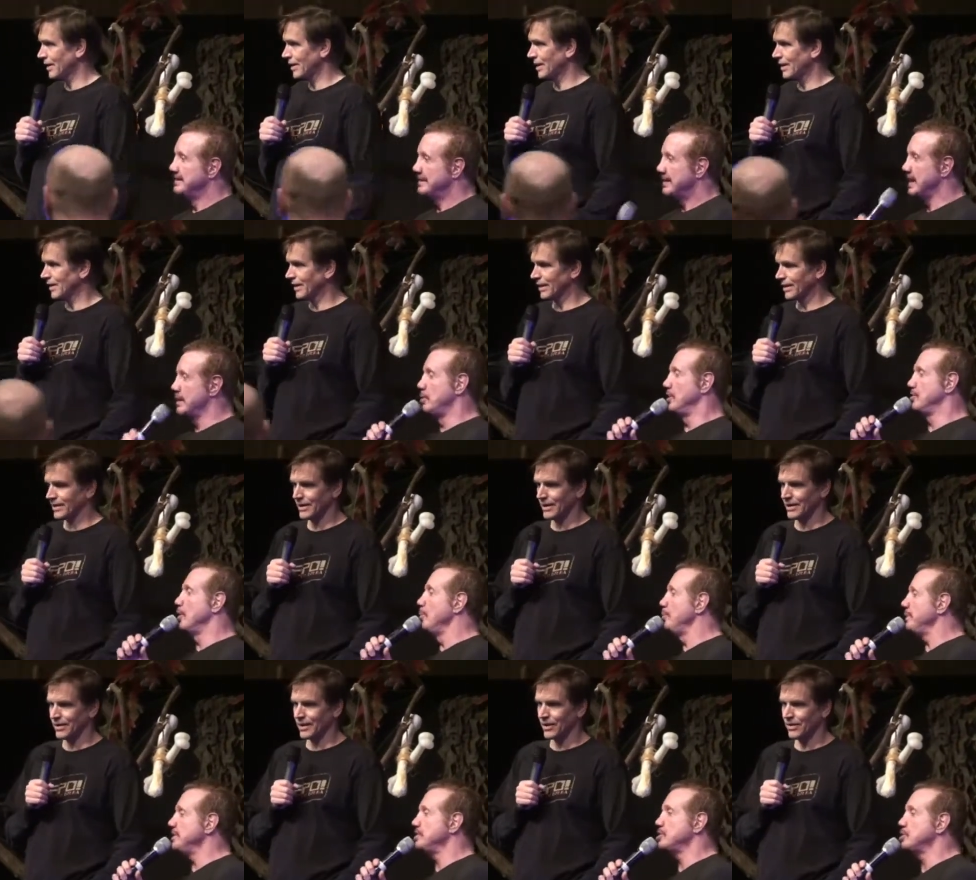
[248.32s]
Speaker 1: Come on, don't that. be
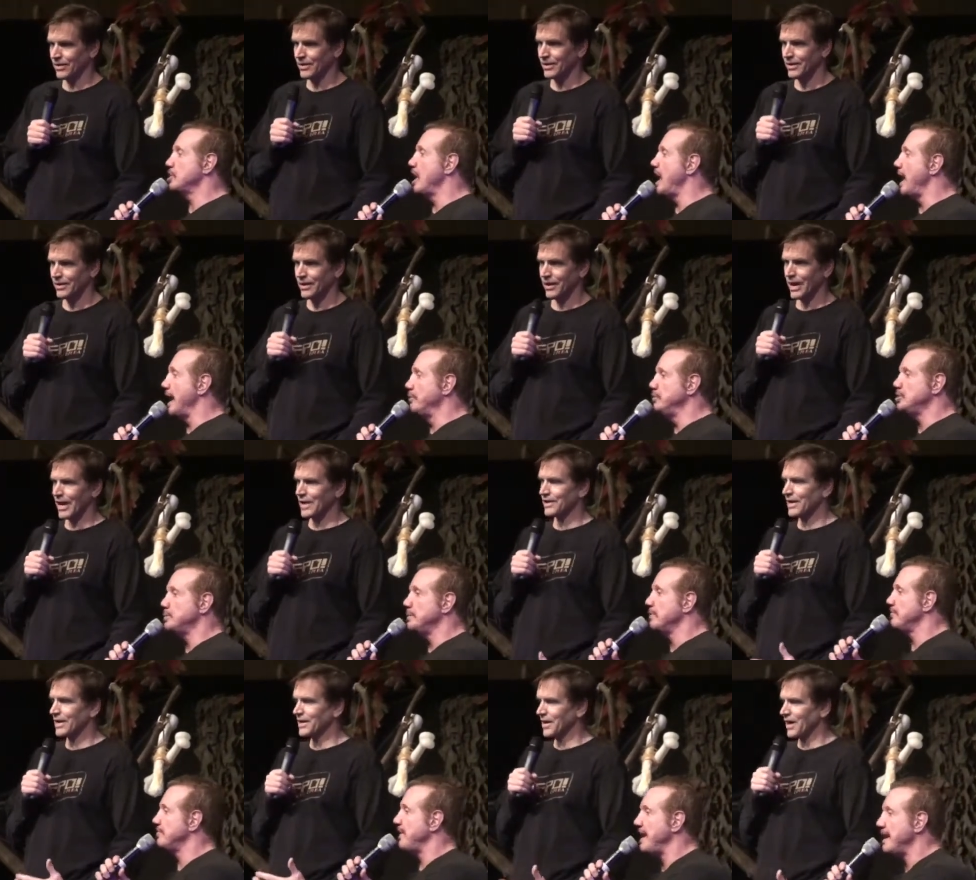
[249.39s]
shy. We should I,
Speaker 2: be a
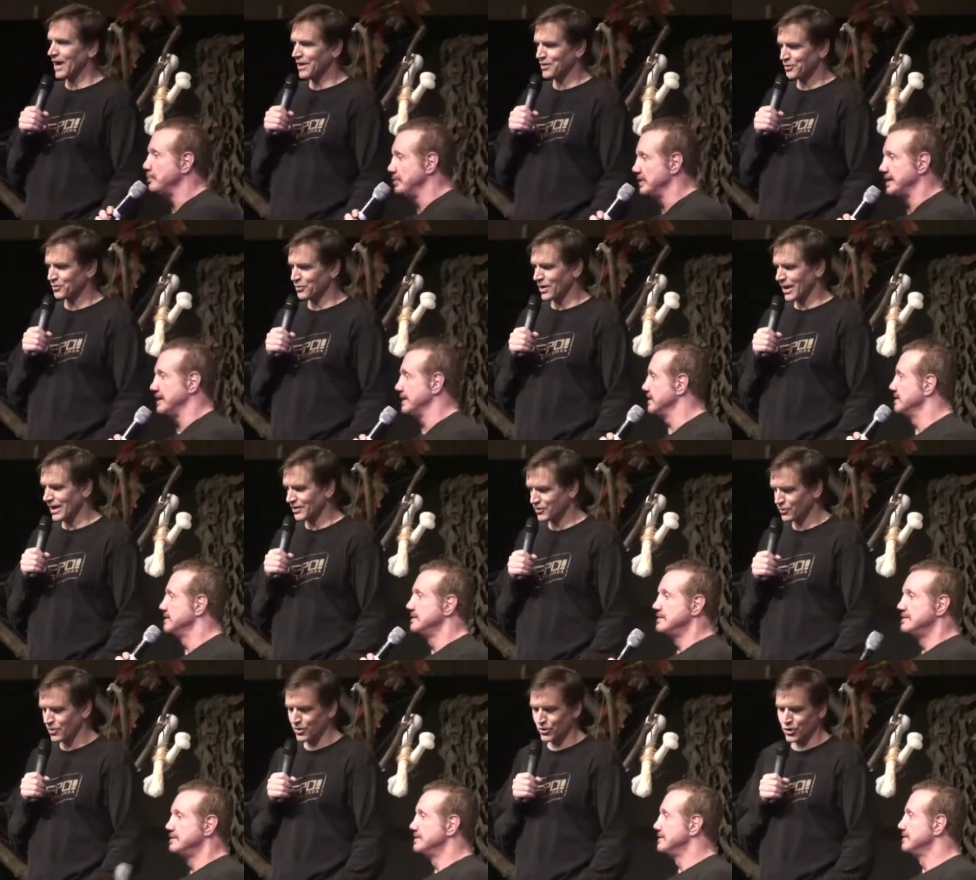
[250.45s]
Yeah, ice, ice
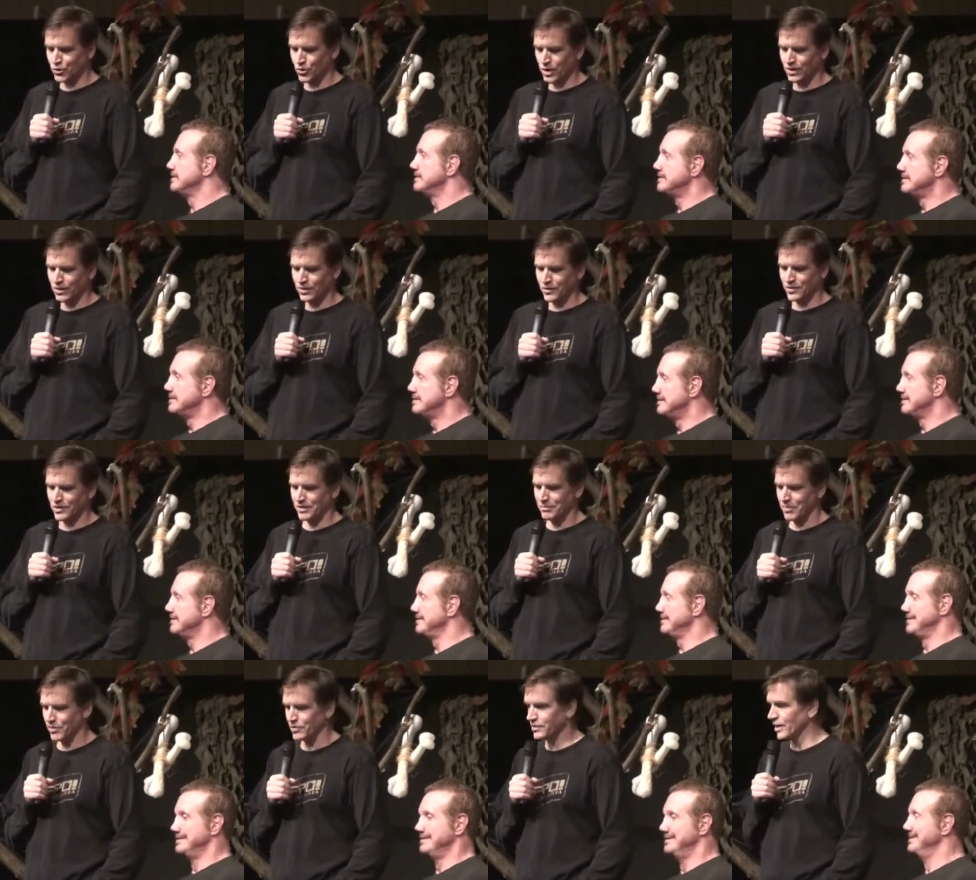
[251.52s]
road truckers and
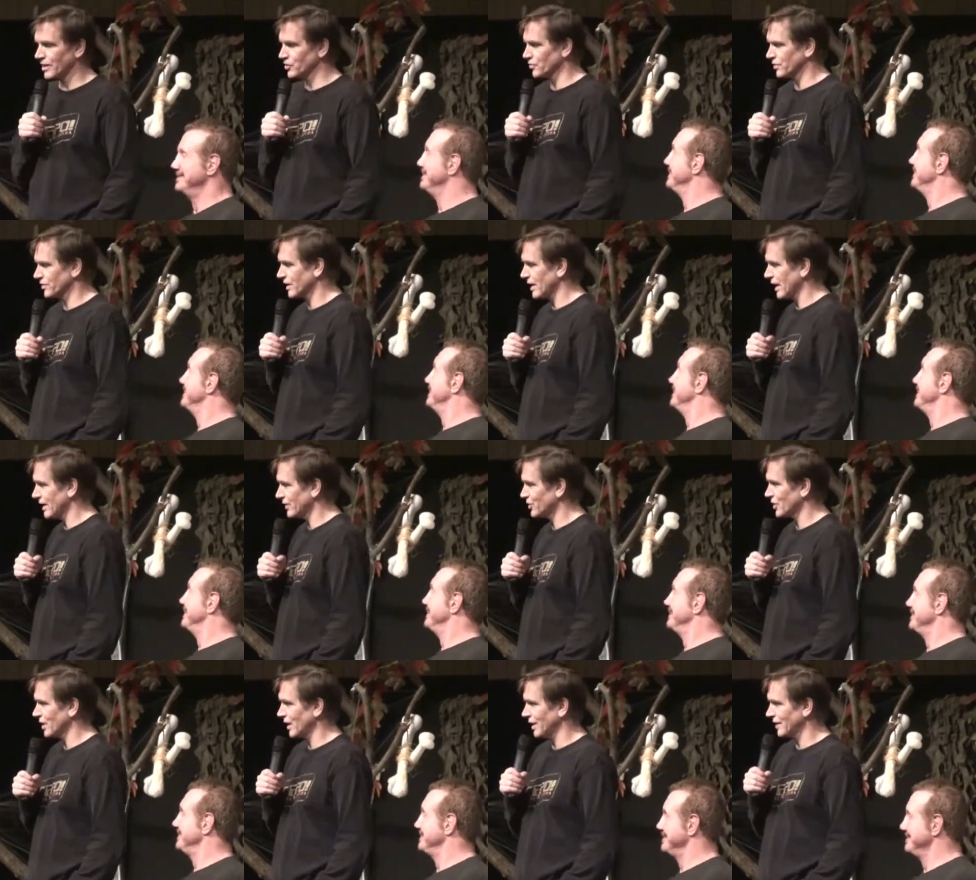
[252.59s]
most dangerous catch. I
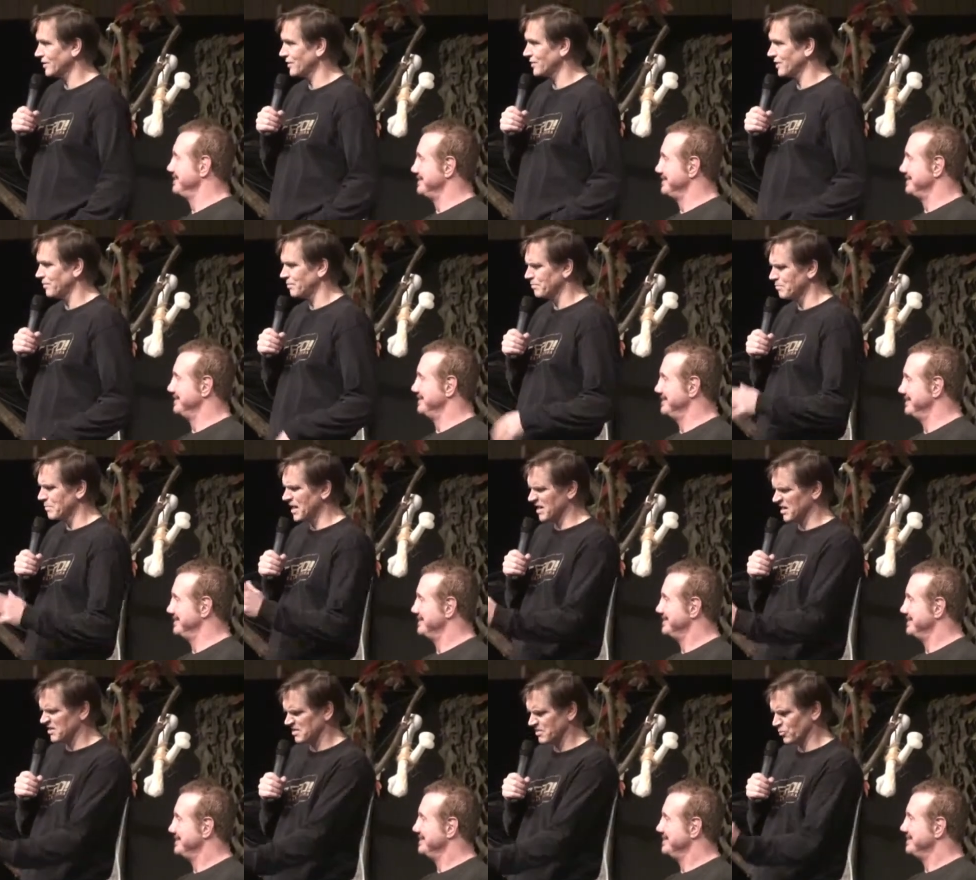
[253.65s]
like to see
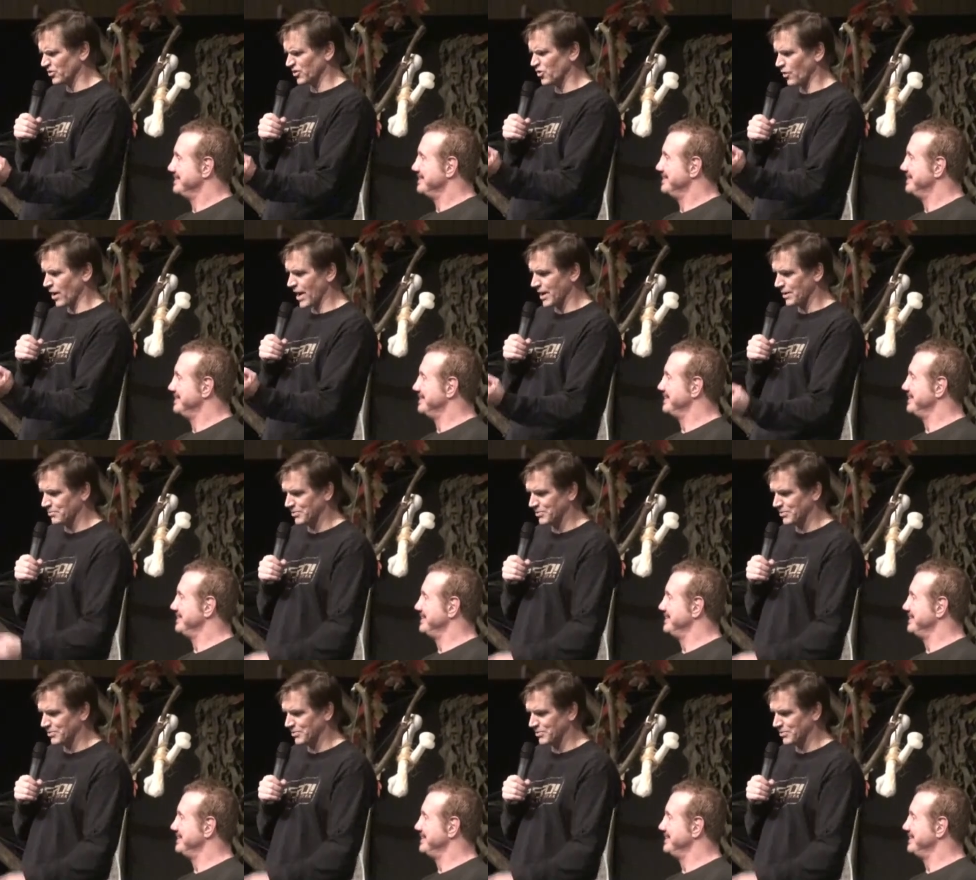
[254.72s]
men with crabs.